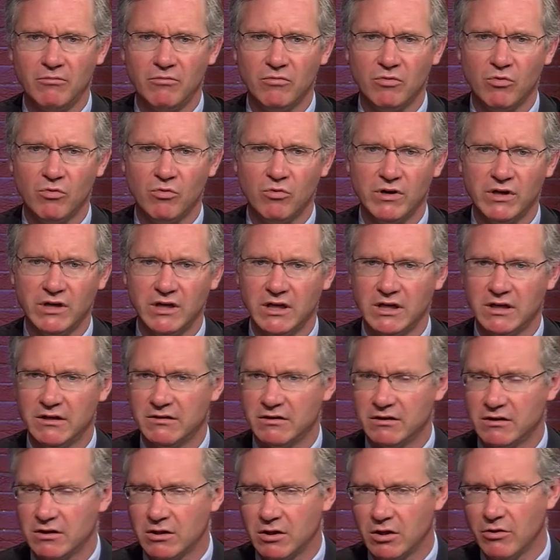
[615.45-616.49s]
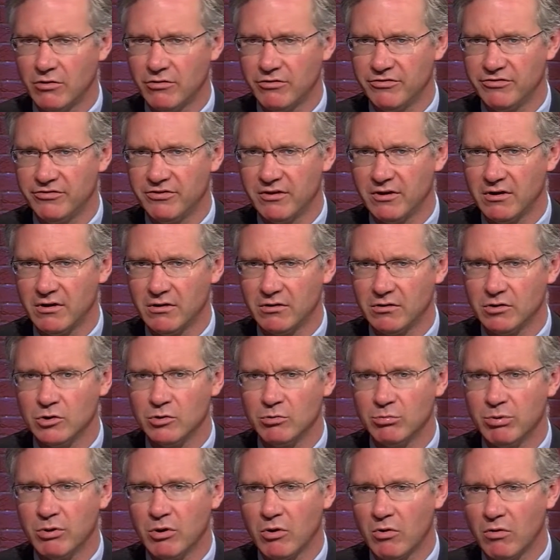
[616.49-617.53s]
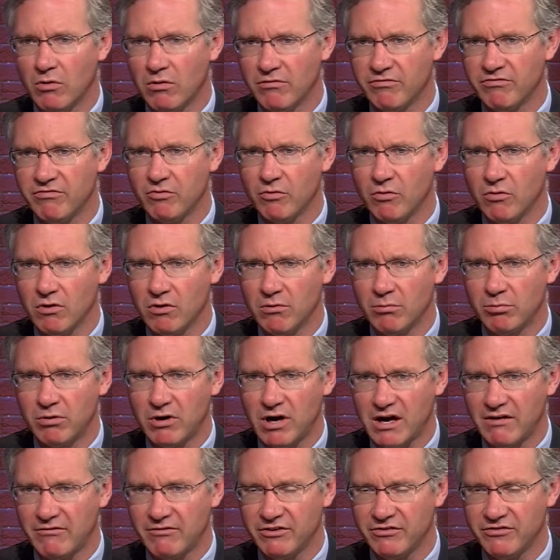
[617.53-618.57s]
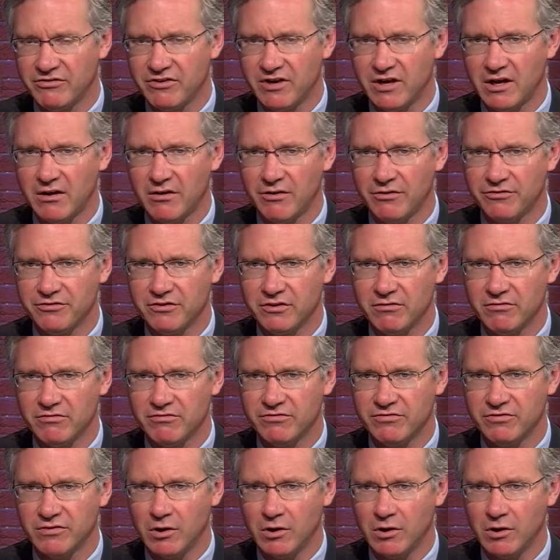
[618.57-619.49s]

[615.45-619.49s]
We need to close the loophole for private sales of